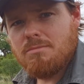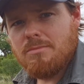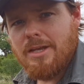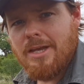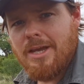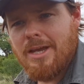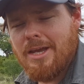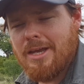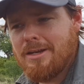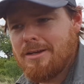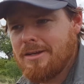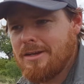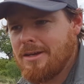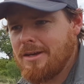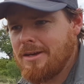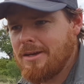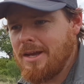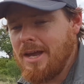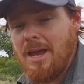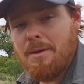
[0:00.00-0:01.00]
and
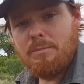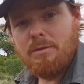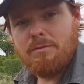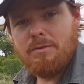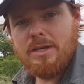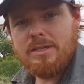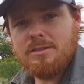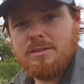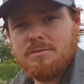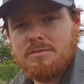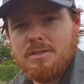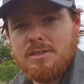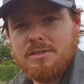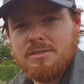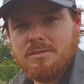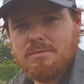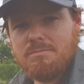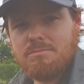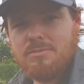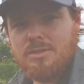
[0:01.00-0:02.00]
happy festive
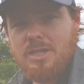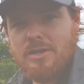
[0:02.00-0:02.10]
season to